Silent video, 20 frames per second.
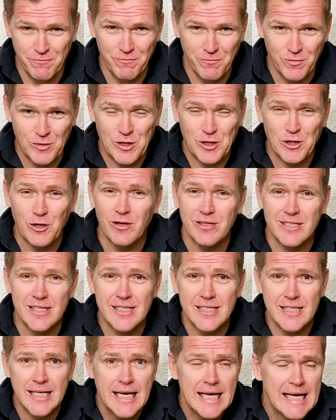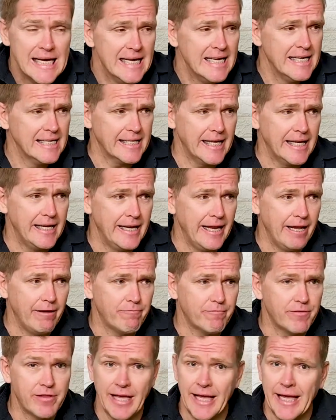for starters. They
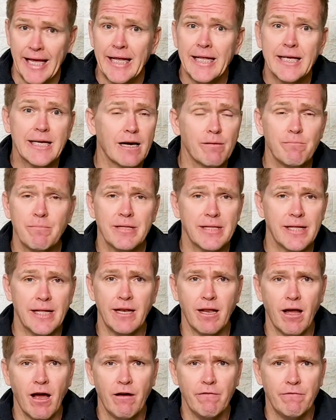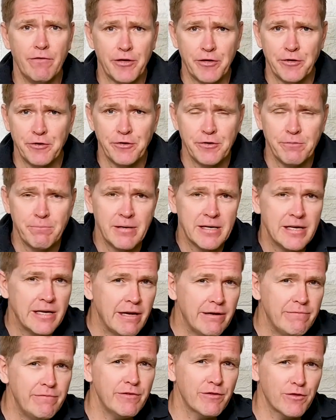left their income and their livelihood. But
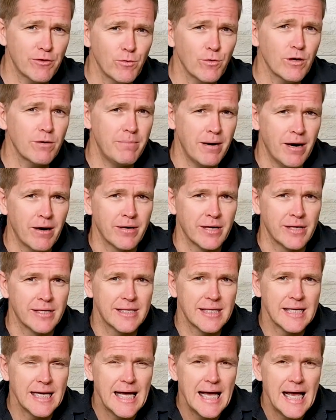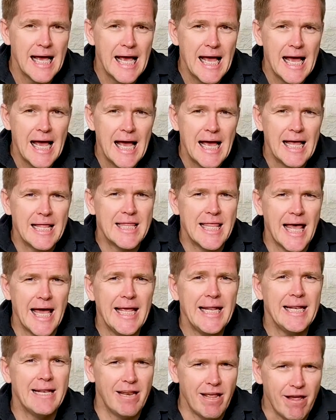have you thought about it?
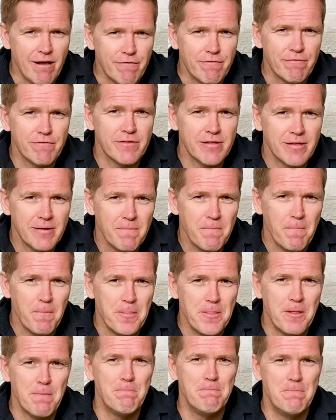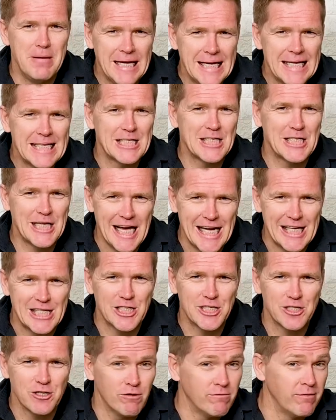They left the biggest
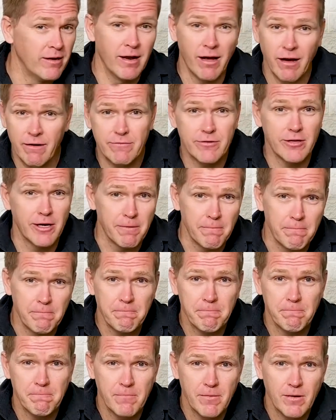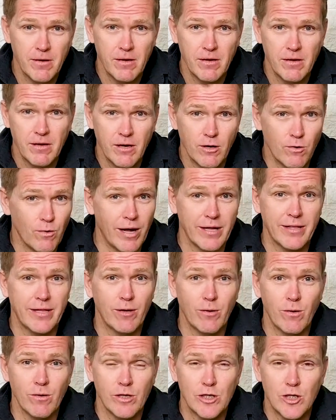catch of a lifetime right
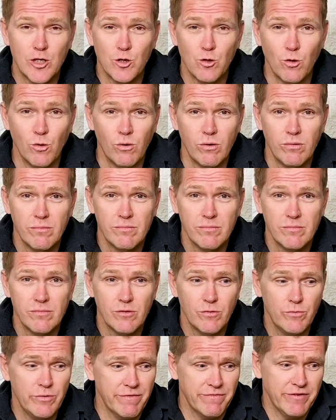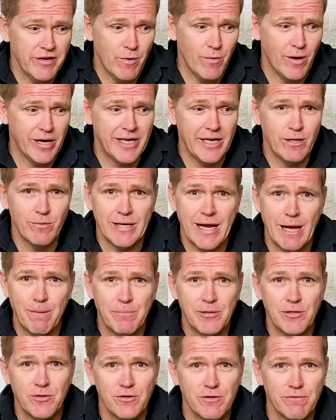there on the shore. We have no idea what
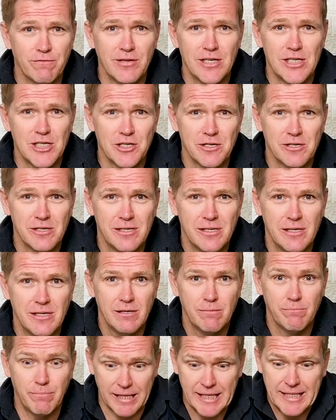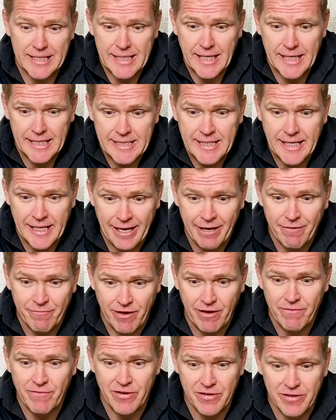happened to the fish, but it says they
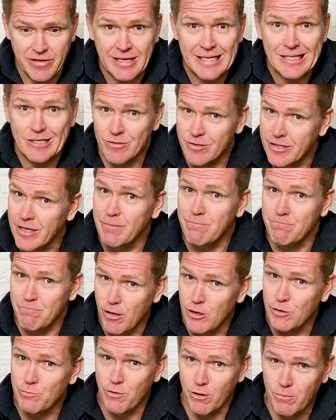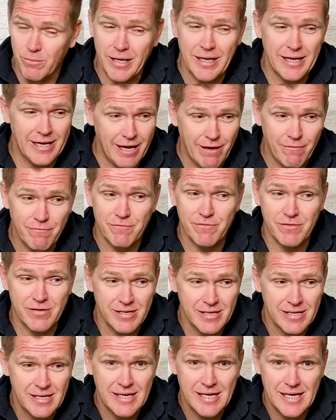left everything. So they most probably left
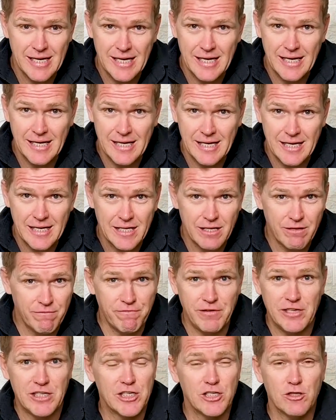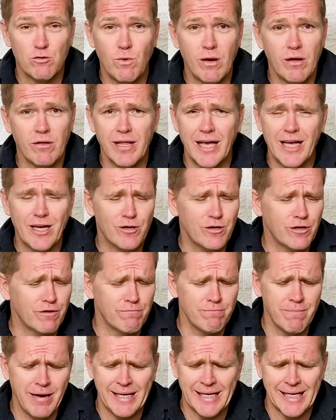the fish as well. They could
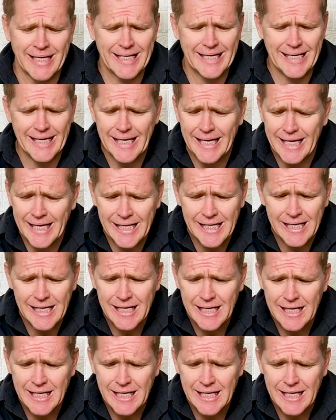have made a killing.